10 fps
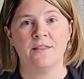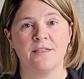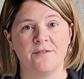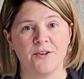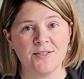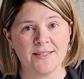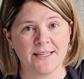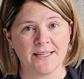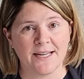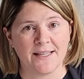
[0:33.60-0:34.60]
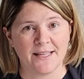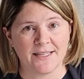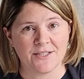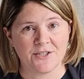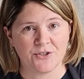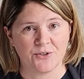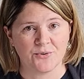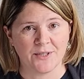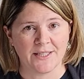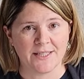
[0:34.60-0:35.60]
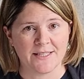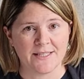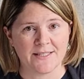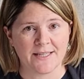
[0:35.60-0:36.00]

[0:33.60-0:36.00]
The first thing I like to do is